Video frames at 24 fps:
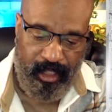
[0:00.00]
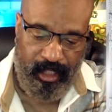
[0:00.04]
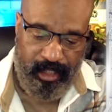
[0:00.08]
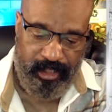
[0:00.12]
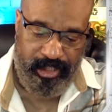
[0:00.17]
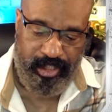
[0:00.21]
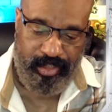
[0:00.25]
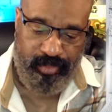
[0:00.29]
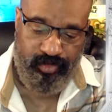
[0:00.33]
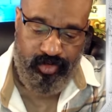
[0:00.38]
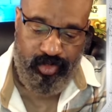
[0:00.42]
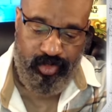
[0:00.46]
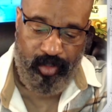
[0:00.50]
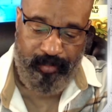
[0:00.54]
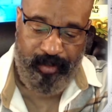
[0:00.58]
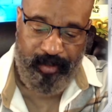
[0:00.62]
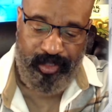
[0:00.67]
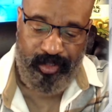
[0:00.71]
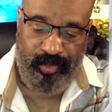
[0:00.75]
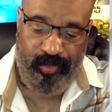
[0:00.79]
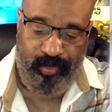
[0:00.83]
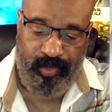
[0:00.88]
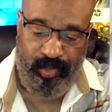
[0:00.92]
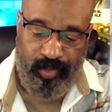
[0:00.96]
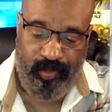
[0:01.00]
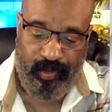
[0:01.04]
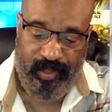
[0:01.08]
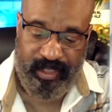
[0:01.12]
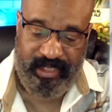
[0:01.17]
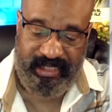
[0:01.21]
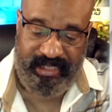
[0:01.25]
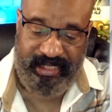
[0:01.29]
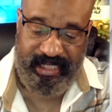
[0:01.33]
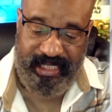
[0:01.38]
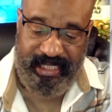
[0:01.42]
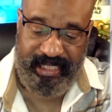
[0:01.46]
She grew up in New York
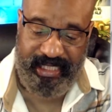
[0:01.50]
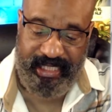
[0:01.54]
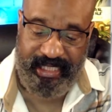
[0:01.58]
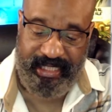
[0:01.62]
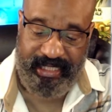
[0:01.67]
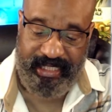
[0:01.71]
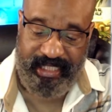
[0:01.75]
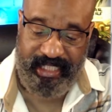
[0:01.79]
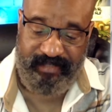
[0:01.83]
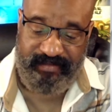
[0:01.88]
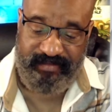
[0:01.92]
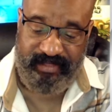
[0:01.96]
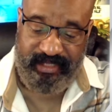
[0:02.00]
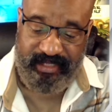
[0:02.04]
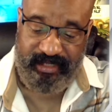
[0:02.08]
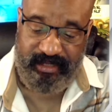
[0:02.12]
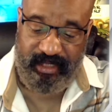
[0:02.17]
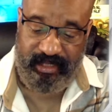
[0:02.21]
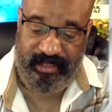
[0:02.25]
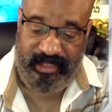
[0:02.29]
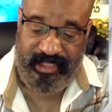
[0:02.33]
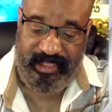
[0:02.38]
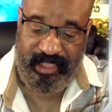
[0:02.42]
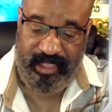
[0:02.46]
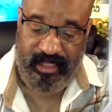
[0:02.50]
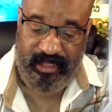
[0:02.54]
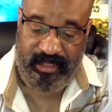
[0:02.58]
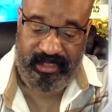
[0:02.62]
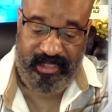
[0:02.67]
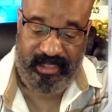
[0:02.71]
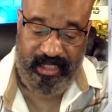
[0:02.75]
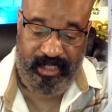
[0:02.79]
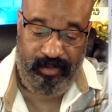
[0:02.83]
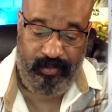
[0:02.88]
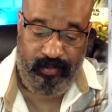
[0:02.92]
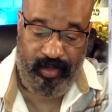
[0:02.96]
City and lives in
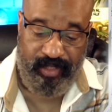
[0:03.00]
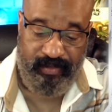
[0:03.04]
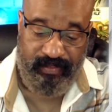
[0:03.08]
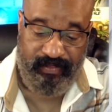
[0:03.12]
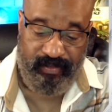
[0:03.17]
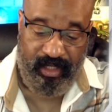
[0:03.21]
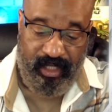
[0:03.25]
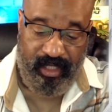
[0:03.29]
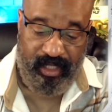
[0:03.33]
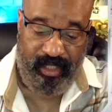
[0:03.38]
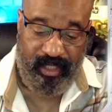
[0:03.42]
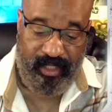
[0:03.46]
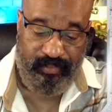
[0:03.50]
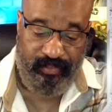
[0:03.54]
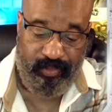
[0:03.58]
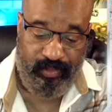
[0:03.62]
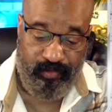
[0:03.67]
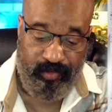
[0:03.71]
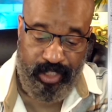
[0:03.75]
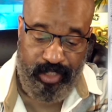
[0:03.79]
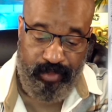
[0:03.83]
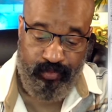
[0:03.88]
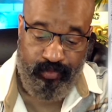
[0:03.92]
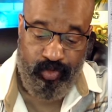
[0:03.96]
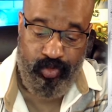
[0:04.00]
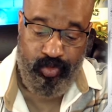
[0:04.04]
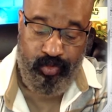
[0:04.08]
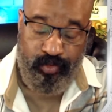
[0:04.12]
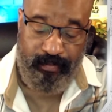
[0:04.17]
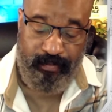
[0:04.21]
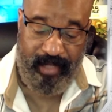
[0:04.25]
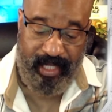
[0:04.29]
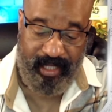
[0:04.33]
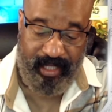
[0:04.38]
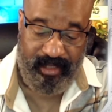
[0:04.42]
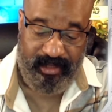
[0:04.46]
Chelsea with three
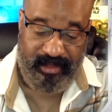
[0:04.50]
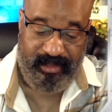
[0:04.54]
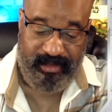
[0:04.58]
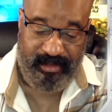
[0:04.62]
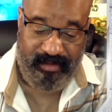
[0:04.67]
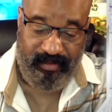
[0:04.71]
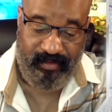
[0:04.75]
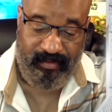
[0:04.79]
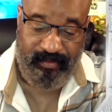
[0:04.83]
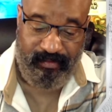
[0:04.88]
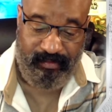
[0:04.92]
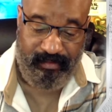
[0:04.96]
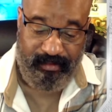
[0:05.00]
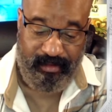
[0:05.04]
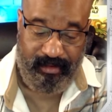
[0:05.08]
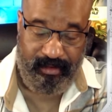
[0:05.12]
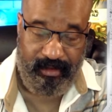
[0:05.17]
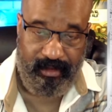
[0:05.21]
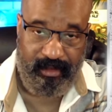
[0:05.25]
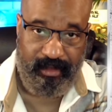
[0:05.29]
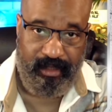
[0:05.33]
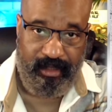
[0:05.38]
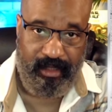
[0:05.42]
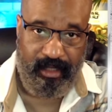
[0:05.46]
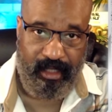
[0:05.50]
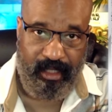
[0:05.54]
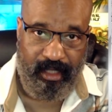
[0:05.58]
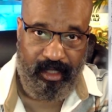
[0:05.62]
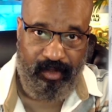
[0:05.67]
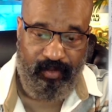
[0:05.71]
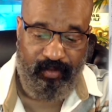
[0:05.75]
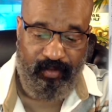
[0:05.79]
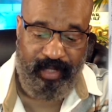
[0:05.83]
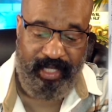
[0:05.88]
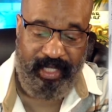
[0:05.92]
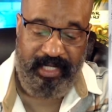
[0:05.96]
roommates.
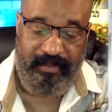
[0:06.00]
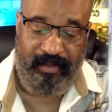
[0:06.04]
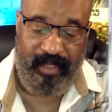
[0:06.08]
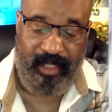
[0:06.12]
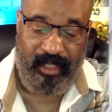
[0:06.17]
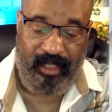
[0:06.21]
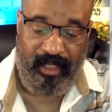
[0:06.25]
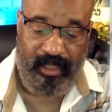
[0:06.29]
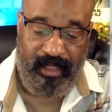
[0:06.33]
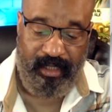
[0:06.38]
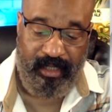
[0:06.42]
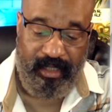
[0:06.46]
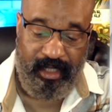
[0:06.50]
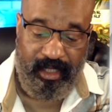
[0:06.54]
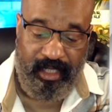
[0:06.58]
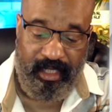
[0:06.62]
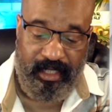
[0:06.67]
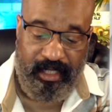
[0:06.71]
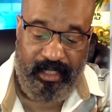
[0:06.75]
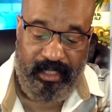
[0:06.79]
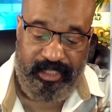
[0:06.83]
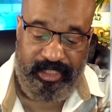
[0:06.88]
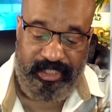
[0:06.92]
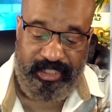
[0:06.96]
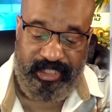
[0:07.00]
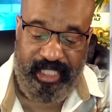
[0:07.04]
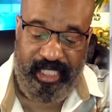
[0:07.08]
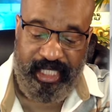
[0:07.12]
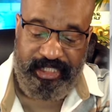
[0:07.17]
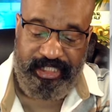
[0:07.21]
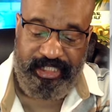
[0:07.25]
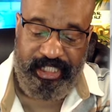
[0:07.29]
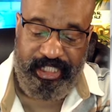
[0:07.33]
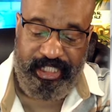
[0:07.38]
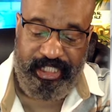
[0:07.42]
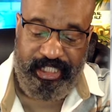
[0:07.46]
Oh, wait a minute. She
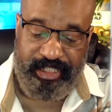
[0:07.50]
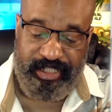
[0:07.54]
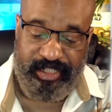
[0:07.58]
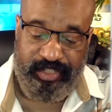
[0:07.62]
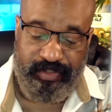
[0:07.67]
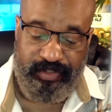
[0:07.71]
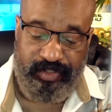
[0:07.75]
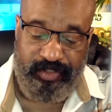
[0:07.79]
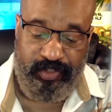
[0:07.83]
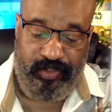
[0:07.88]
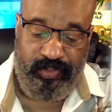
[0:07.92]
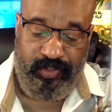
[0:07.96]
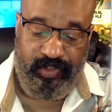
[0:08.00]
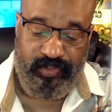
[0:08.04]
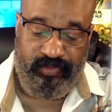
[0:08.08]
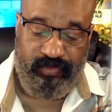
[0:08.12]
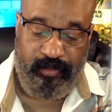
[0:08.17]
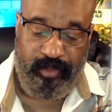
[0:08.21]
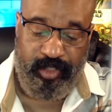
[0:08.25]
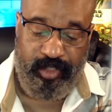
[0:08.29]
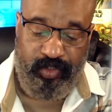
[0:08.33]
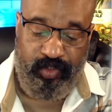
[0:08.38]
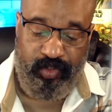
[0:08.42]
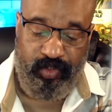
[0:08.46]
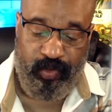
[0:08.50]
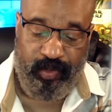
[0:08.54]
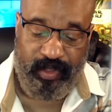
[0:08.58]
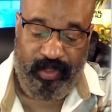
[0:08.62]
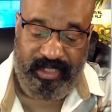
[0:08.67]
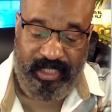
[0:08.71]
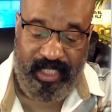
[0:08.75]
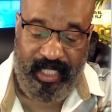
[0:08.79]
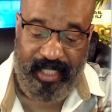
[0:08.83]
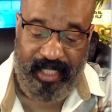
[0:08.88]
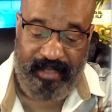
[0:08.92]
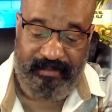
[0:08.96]
says she gets her news from the New York
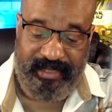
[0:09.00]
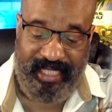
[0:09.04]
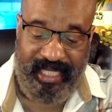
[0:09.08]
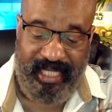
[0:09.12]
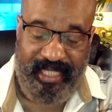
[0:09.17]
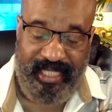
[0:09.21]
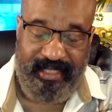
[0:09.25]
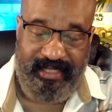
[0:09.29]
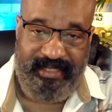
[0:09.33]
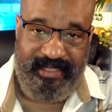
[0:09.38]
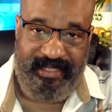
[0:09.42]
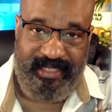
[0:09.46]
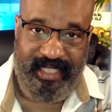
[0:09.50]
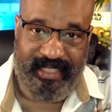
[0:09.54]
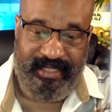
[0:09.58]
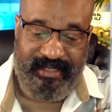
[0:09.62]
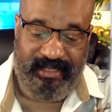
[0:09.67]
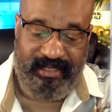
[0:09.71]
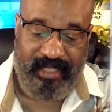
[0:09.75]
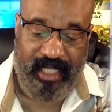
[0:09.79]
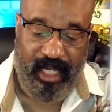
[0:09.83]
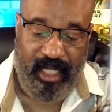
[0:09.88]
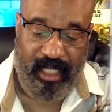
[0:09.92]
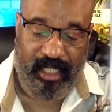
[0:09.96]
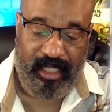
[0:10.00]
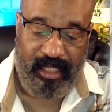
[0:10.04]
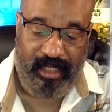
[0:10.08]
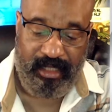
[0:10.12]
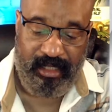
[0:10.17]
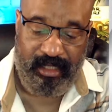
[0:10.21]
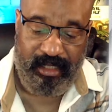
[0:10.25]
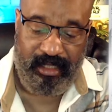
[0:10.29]
Times and TikTok.